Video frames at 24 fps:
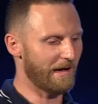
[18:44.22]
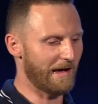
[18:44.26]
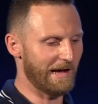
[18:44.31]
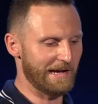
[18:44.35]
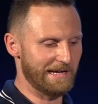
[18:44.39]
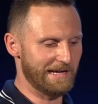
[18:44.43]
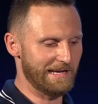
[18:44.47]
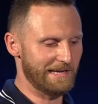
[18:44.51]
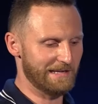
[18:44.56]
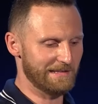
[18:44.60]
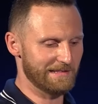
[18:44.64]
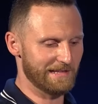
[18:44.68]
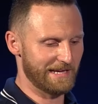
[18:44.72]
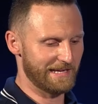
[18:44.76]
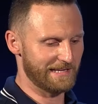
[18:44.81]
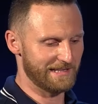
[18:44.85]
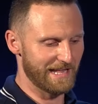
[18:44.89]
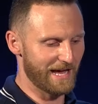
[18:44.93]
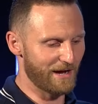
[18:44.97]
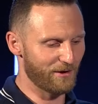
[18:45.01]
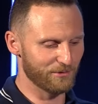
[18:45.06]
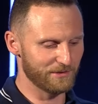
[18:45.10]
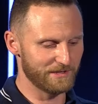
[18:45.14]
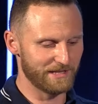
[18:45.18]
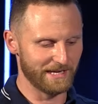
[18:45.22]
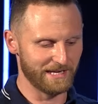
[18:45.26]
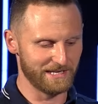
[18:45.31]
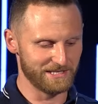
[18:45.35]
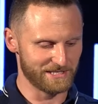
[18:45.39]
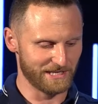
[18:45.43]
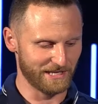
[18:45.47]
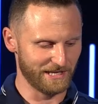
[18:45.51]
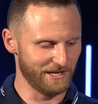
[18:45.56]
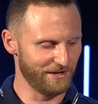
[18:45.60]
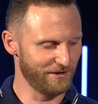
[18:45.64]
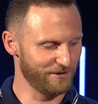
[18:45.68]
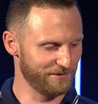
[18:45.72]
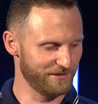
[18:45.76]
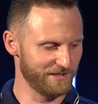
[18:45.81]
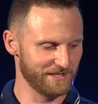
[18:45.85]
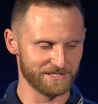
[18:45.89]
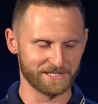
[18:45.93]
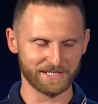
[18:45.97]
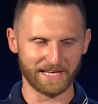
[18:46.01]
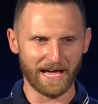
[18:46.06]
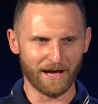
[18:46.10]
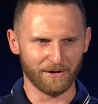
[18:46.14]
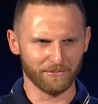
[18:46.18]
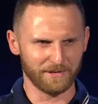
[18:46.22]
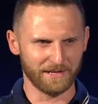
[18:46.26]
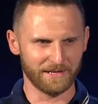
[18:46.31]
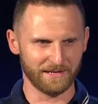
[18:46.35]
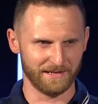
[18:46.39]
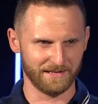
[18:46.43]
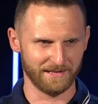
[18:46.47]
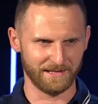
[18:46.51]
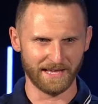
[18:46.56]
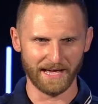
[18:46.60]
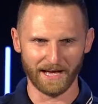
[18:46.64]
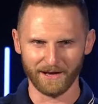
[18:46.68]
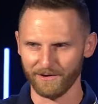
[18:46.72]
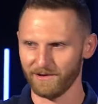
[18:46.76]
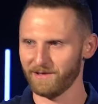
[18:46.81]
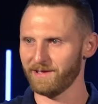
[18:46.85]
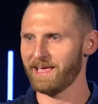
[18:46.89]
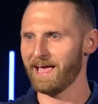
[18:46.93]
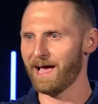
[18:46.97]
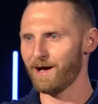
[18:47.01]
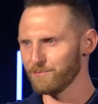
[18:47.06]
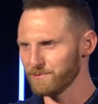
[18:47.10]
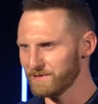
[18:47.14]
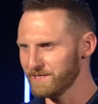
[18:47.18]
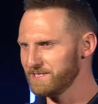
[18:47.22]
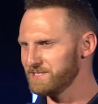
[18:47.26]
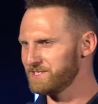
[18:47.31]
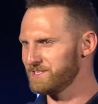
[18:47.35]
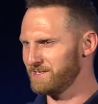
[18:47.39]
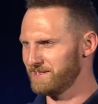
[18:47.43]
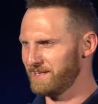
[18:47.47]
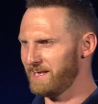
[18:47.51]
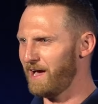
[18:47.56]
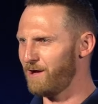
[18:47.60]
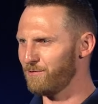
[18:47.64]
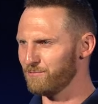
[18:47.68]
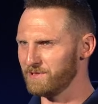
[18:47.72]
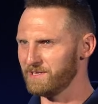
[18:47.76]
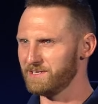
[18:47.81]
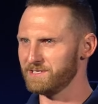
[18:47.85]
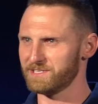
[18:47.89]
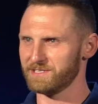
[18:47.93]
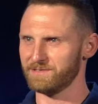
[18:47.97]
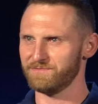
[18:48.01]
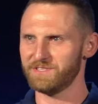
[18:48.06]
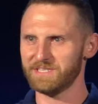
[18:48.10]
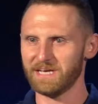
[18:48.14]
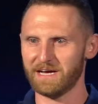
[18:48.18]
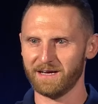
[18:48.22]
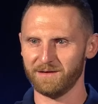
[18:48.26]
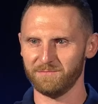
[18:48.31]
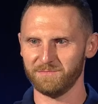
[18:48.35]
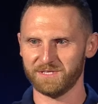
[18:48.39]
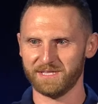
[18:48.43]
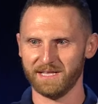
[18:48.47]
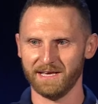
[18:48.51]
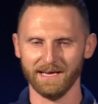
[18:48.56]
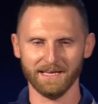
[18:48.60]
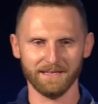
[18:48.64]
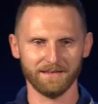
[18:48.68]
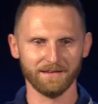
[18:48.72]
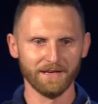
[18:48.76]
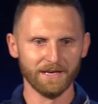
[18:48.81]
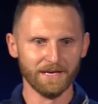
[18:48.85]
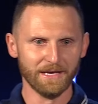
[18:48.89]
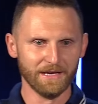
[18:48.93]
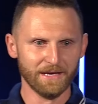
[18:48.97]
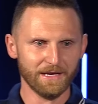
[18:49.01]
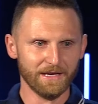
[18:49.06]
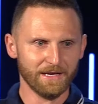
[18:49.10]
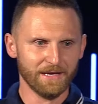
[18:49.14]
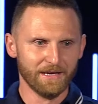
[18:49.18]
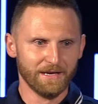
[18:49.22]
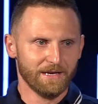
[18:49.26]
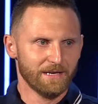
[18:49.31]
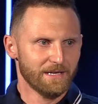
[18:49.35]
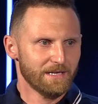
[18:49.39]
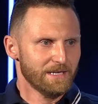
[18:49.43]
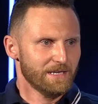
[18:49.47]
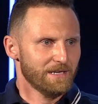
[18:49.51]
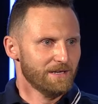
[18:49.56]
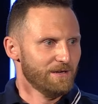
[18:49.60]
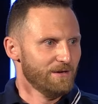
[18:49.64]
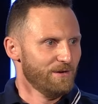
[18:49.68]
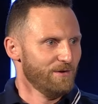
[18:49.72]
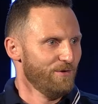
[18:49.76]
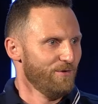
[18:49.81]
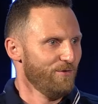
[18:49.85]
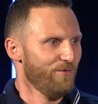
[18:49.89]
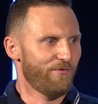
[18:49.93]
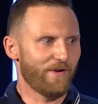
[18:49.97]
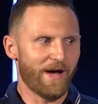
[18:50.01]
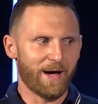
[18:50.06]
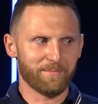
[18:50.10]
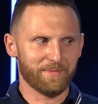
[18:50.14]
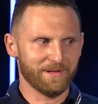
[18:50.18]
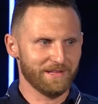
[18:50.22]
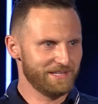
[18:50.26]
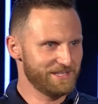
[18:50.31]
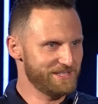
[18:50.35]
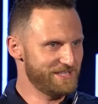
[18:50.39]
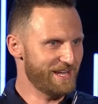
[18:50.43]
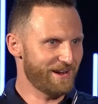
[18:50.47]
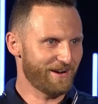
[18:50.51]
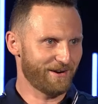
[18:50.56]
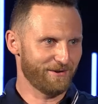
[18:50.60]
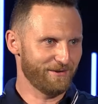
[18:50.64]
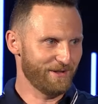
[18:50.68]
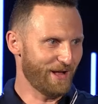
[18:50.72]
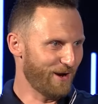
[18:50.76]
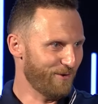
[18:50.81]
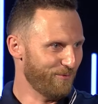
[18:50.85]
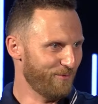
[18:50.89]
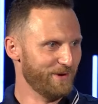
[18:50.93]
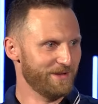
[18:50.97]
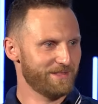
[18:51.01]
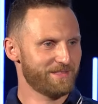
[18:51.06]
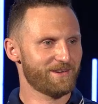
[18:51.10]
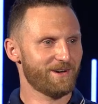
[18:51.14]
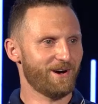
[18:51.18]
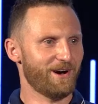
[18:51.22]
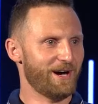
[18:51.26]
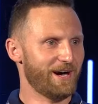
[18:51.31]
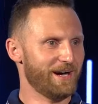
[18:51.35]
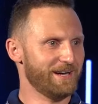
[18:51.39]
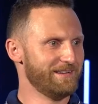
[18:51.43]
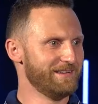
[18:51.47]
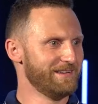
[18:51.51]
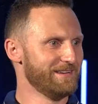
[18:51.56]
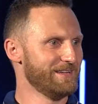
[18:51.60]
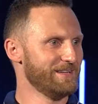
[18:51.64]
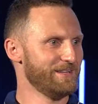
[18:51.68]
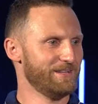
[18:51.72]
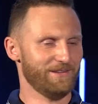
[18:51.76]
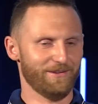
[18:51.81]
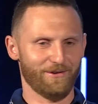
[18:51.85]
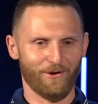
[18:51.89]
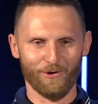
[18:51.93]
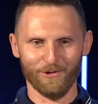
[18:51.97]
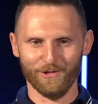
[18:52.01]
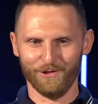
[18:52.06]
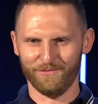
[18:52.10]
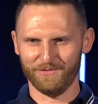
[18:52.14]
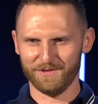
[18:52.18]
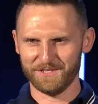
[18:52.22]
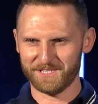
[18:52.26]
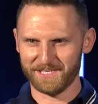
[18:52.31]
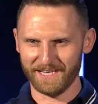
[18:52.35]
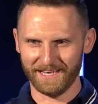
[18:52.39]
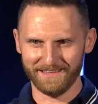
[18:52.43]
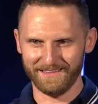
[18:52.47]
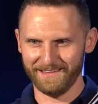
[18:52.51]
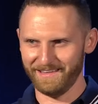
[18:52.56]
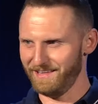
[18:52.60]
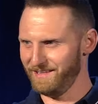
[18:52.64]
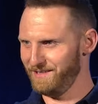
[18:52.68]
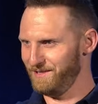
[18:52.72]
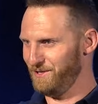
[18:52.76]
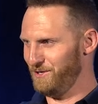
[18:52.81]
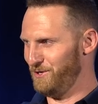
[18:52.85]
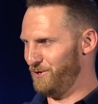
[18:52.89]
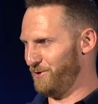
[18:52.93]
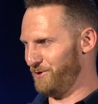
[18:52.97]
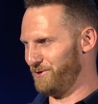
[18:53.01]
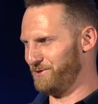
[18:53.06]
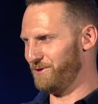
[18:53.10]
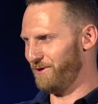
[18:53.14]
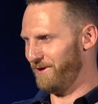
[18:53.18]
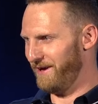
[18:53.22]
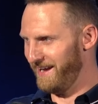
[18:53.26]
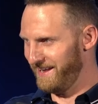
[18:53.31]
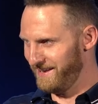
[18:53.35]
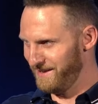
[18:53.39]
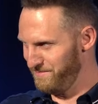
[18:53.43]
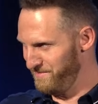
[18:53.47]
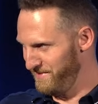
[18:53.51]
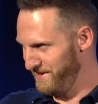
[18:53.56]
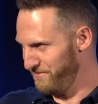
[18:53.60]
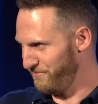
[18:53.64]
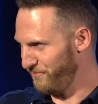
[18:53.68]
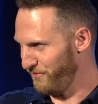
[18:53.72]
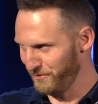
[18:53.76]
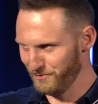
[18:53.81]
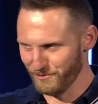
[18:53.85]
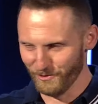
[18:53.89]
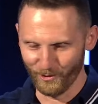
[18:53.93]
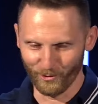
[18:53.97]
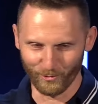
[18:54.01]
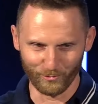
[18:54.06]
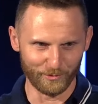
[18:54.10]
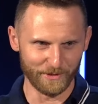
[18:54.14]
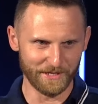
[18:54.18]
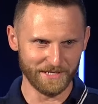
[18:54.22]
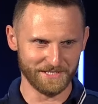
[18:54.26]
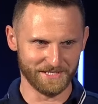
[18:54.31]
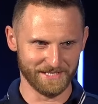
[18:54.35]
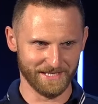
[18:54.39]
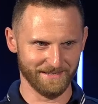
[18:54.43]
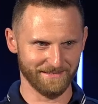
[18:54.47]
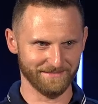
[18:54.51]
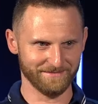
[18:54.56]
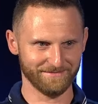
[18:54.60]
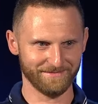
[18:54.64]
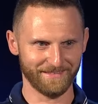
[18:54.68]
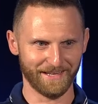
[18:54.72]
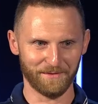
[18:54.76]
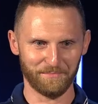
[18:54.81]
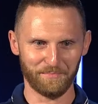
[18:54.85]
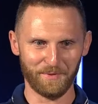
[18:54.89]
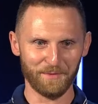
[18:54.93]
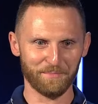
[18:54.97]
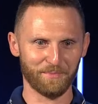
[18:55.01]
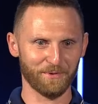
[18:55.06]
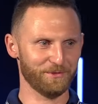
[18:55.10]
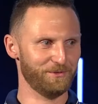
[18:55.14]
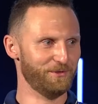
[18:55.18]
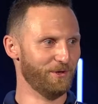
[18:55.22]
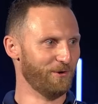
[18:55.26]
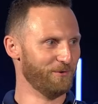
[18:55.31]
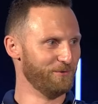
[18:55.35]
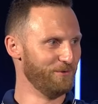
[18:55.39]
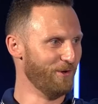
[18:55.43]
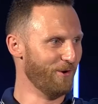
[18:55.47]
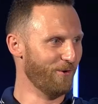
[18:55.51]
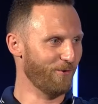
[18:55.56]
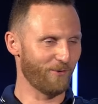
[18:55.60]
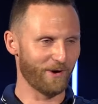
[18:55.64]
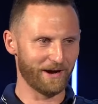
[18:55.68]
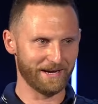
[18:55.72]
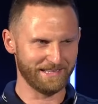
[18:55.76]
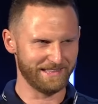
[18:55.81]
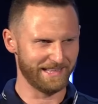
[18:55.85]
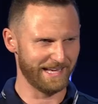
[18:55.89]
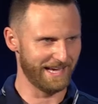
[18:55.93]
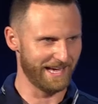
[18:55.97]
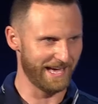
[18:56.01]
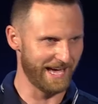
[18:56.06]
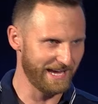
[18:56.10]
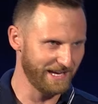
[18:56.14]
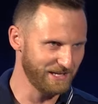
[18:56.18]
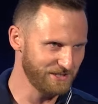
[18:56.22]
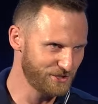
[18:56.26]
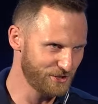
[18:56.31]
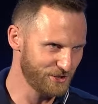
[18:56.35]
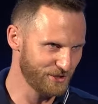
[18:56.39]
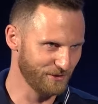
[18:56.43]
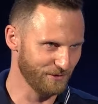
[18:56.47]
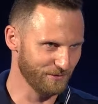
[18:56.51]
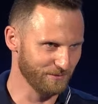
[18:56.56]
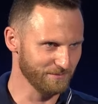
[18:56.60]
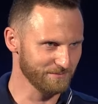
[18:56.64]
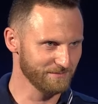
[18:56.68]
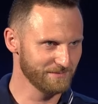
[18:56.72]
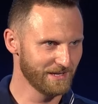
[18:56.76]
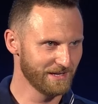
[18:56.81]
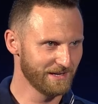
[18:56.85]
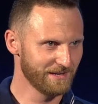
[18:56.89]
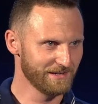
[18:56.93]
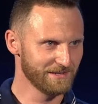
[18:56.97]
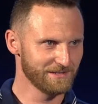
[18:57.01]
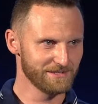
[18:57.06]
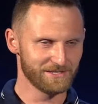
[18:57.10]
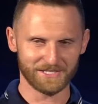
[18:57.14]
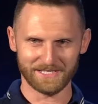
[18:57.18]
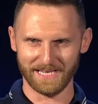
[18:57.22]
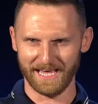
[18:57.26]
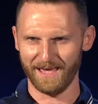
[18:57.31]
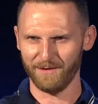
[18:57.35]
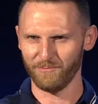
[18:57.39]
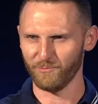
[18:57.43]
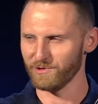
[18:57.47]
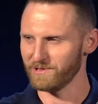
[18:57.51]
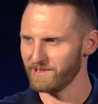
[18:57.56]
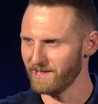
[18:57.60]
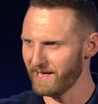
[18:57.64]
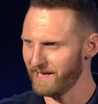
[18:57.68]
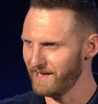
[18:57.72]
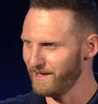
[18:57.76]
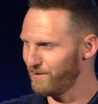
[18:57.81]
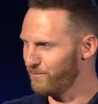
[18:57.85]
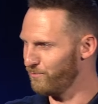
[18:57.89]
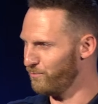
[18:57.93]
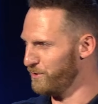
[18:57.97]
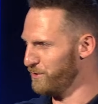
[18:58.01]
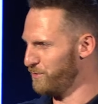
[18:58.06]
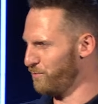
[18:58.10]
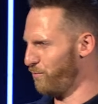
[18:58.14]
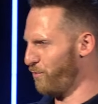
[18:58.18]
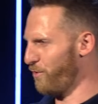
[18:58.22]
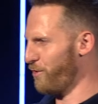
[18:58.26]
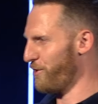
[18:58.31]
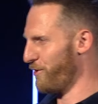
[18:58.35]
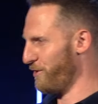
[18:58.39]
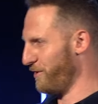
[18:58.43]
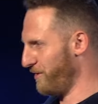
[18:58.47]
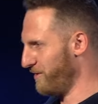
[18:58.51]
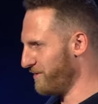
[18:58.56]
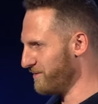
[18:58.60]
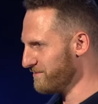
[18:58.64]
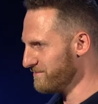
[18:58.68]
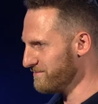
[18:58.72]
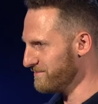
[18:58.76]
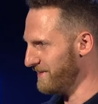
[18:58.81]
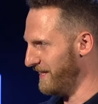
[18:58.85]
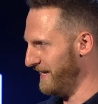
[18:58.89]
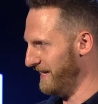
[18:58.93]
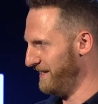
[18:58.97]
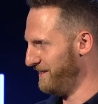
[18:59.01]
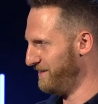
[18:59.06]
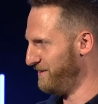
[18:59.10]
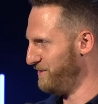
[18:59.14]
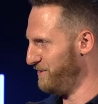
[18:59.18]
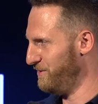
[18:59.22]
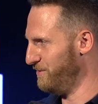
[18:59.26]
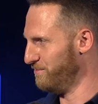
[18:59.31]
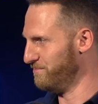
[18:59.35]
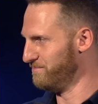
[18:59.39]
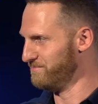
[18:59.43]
I like nowadays, I hear this countless of times that families that are not with God, all of a sudden you're their enemy for no reason. And people don't know why they hate you. Same with like with work. Like